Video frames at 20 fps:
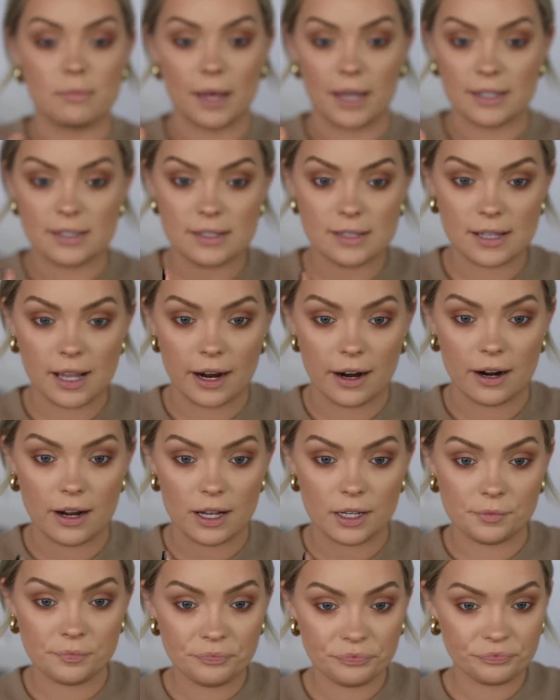
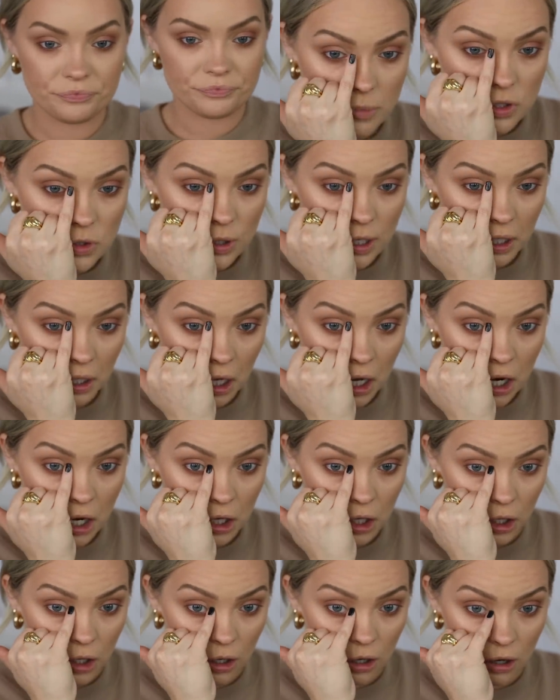Mascara. I'm doing
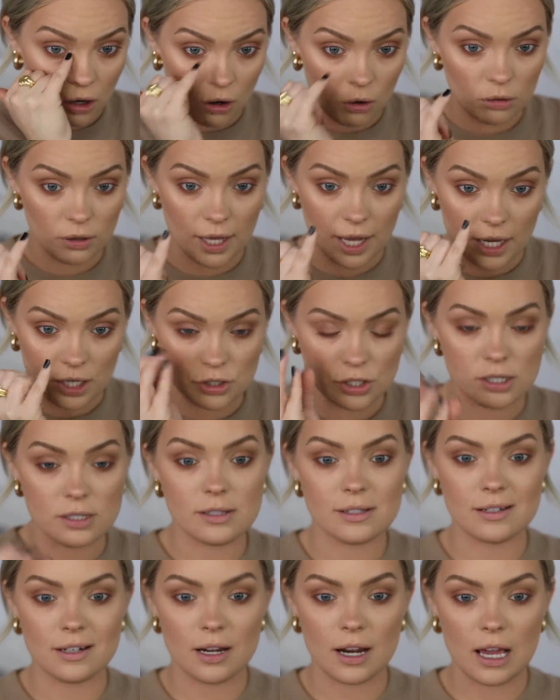no
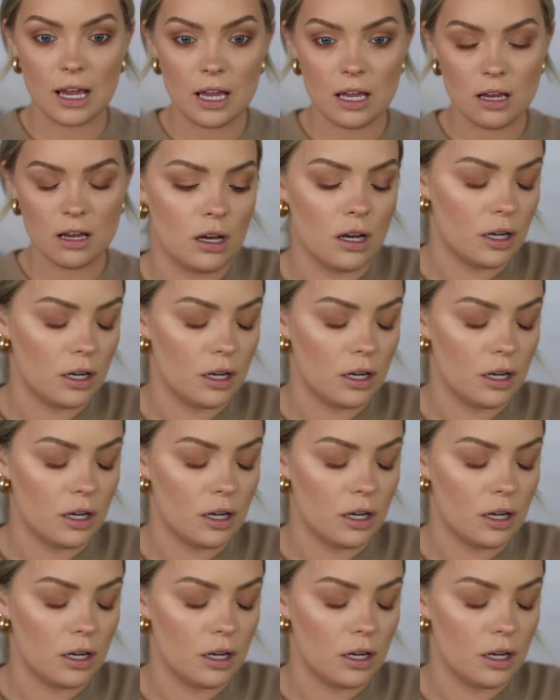lashes today.